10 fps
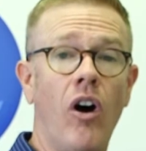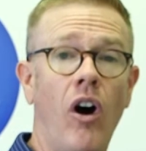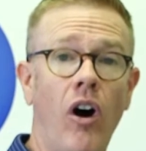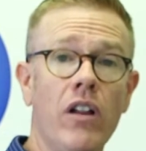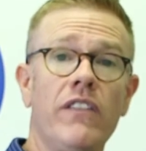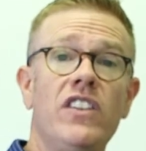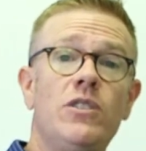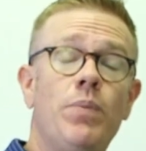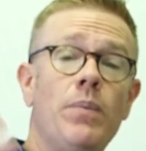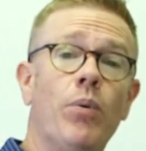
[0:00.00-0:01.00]
all of these
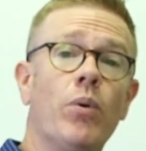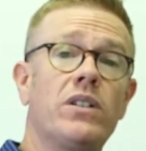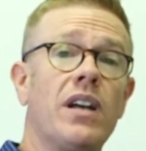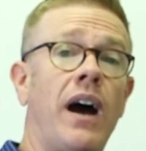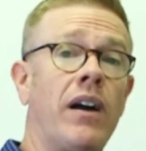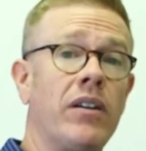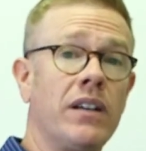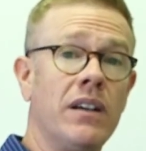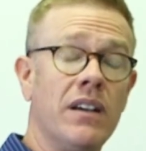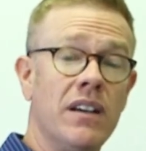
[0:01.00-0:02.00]
people
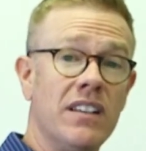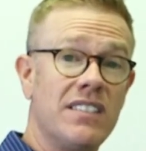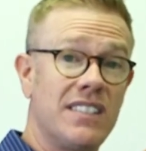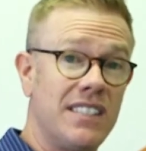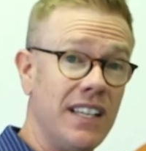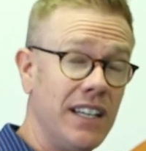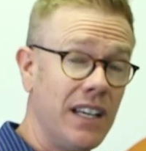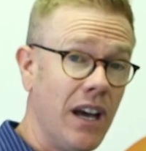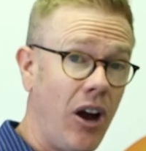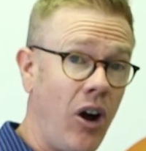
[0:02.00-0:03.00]
retiring,
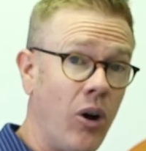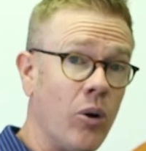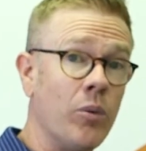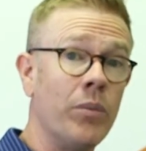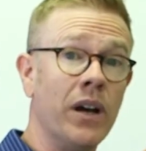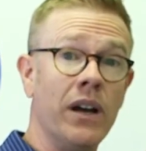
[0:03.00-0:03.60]
sitting at home.